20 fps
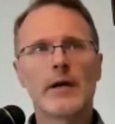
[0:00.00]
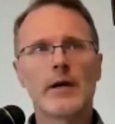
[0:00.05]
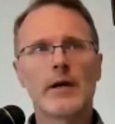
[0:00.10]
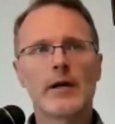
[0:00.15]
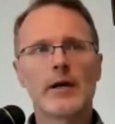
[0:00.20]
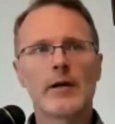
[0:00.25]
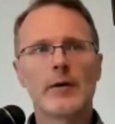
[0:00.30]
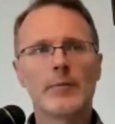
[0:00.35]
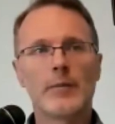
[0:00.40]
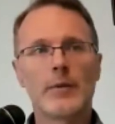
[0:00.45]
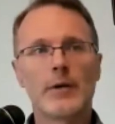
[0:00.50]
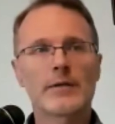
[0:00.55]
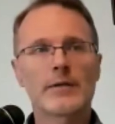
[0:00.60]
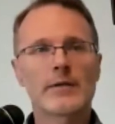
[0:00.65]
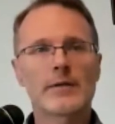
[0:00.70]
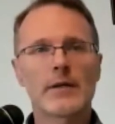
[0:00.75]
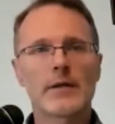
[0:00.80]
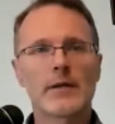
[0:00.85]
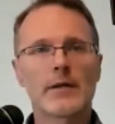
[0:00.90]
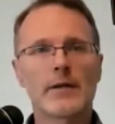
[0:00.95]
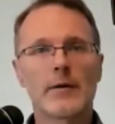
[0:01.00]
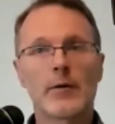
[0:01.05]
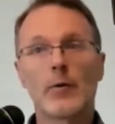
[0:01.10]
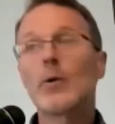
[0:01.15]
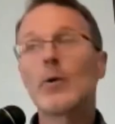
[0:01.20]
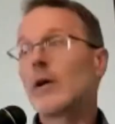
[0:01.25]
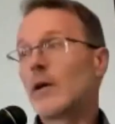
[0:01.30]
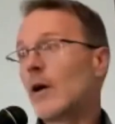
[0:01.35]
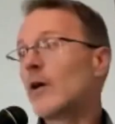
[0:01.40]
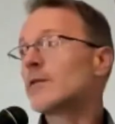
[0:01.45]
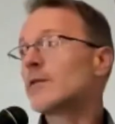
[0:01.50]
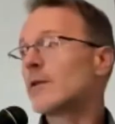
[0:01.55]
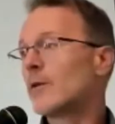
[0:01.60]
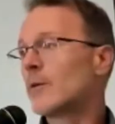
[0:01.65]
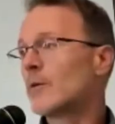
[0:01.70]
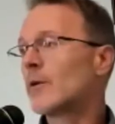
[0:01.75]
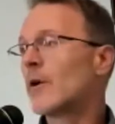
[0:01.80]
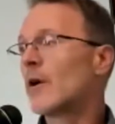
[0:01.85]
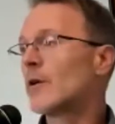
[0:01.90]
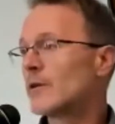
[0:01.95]
Well,
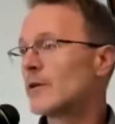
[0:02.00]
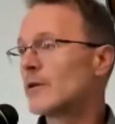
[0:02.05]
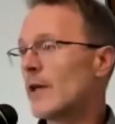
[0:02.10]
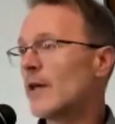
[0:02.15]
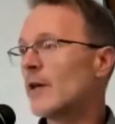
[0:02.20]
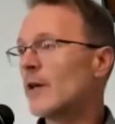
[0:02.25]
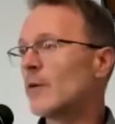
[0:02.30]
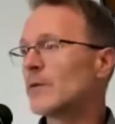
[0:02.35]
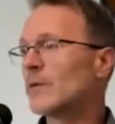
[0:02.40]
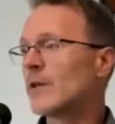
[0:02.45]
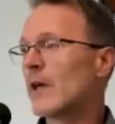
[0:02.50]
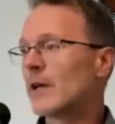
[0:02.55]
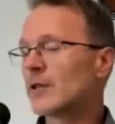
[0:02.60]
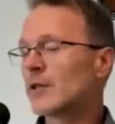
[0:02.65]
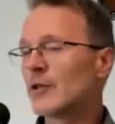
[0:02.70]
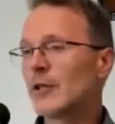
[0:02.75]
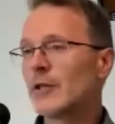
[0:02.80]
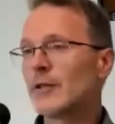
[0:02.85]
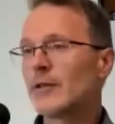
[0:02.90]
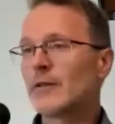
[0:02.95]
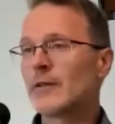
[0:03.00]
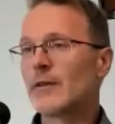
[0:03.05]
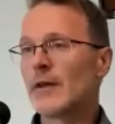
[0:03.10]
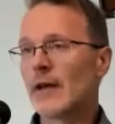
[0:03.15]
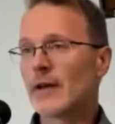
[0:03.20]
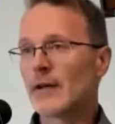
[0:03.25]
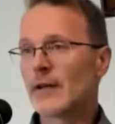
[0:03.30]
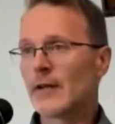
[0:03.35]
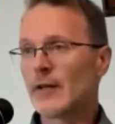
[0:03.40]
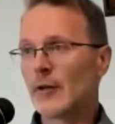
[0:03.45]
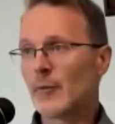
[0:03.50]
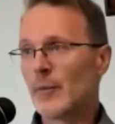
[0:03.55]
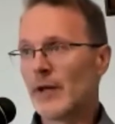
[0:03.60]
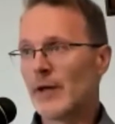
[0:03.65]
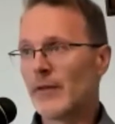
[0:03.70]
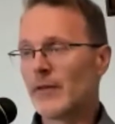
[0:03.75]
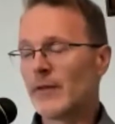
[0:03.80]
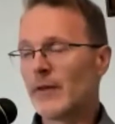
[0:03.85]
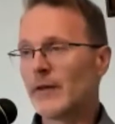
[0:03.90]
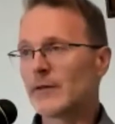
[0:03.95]
also Carl Sagan was actually technically a
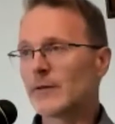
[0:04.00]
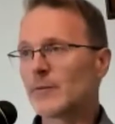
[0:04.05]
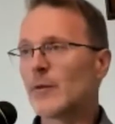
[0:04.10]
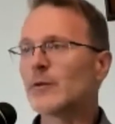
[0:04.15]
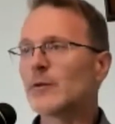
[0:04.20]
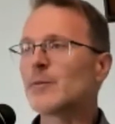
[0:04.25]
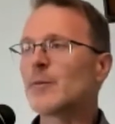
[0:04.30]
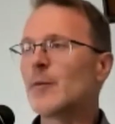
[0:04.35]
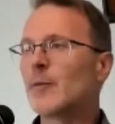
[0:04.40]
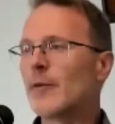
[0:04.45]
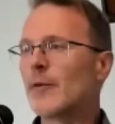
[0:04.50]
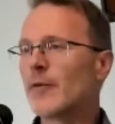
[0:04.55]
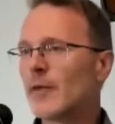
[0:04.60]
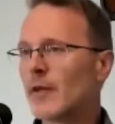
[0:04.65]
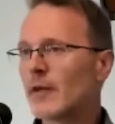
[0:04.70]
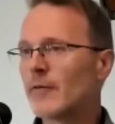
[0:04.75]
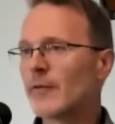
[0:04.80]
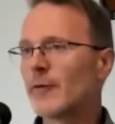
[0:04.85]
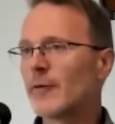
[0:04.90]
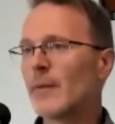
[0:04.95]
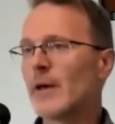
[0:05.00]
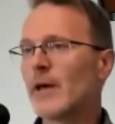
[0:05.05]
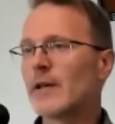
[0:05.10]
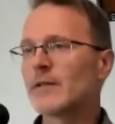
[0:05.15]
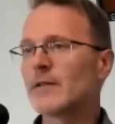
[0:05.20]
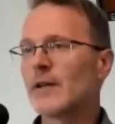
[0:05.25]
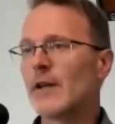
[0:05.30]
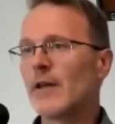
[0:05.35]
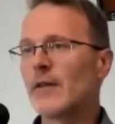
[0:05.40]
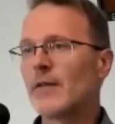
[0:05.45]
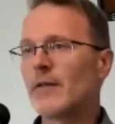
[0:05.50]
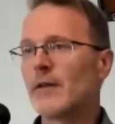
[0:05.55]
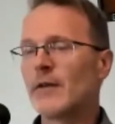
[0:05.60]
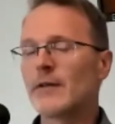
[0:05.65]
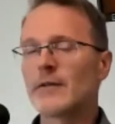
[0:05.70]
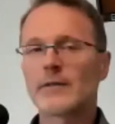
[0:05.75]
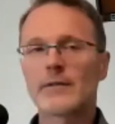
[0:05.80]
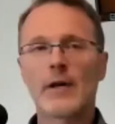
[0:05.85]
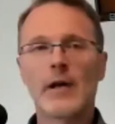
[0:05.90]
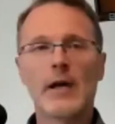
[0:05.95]
pantheist. Most people think of him as an
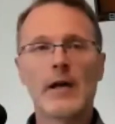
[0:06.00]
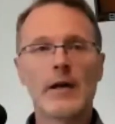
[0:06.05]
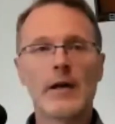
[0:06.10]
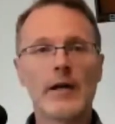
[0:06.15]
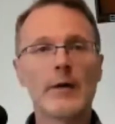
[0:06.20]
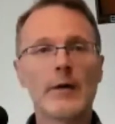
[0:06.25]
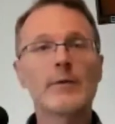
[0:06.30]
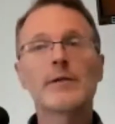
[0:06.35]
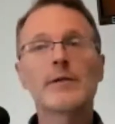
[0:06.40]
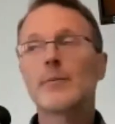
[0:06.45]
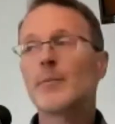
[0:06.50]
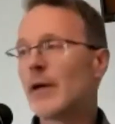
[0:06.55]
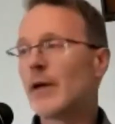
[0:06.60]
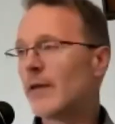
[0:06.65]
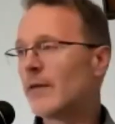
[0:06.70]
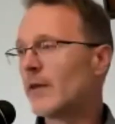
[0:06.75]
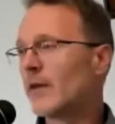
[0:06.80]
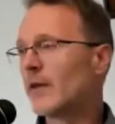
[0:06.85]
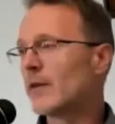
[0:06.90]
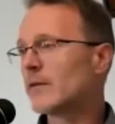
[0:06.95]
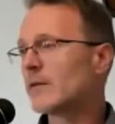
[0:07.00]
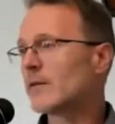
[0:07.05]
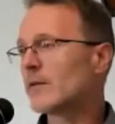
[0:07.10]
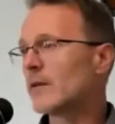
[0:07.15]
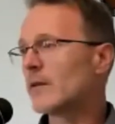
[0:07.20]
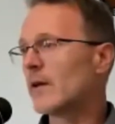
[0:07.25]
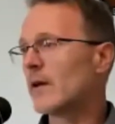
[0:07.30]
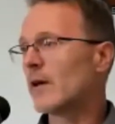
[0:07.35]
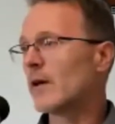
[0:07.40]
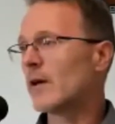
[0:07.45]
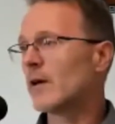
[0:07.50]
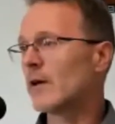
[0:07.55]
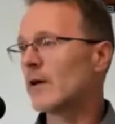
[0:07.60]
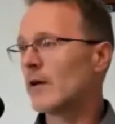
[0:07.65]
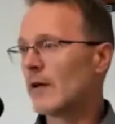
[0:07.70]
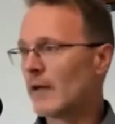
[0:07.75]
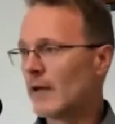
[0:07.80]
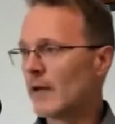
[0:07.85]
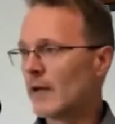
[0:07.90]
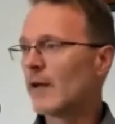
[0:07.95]
atheist. He was a pantheist,
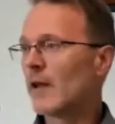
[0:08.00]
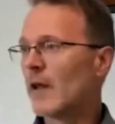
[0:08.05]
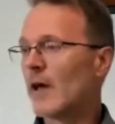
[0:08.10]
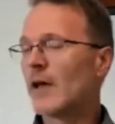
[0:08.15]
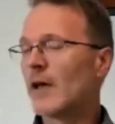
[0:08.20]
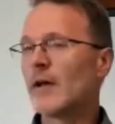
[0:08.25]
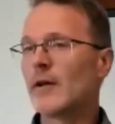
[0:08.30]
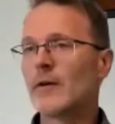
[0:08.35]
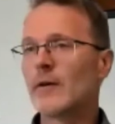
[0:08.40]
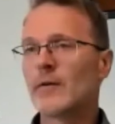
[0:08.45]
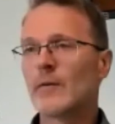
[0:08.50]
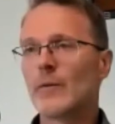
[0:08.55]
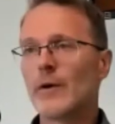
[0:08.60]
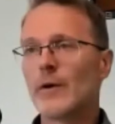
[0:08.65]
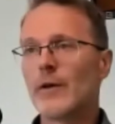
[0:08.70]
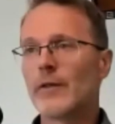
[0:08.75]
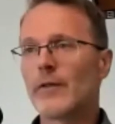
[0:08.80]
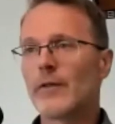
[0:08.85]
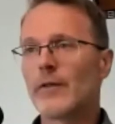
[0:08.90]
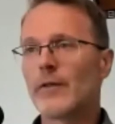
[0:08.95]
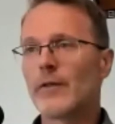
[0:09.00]
in line with